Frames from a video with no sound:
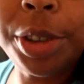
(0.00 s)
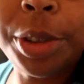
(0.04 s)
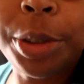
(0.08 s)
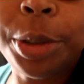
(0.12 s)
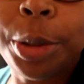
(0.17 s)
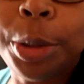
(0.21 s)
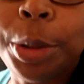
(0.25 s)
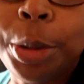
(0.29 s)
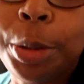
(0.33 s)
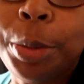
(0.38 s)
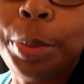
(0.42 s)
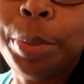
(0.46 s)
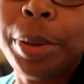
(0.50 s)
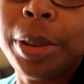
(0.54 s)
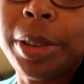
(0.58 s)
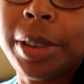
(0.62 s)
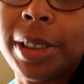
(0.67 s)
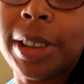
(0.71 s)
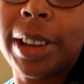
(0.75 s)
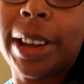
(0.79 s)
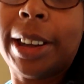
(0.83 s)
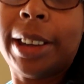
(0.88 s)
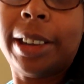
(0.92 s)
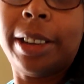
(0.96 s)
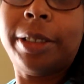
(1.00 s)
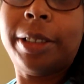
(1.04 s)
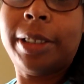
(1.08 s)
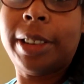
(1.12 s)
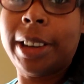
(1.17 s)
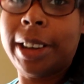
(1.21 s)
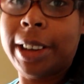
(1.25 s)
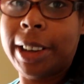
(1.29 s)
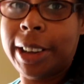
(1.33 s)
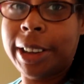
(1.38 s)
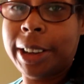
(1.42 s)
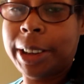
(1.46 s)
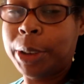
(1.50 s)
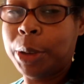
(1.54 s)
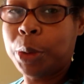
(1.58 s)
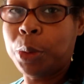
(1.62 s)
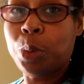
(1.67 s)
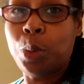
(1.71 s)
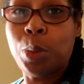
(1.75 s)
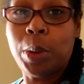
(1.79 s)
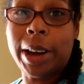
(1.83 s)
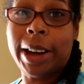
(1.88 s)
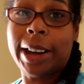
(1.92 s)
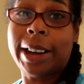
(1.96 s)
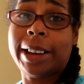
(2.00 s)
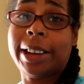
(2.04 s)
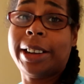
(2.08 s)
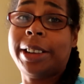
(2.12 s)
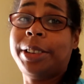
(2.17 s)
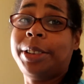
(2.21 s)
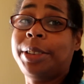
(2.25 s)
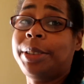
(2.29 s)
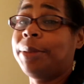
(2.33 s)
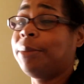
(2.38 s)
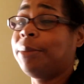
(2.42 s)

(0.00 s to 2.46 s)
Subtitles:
to put together a rack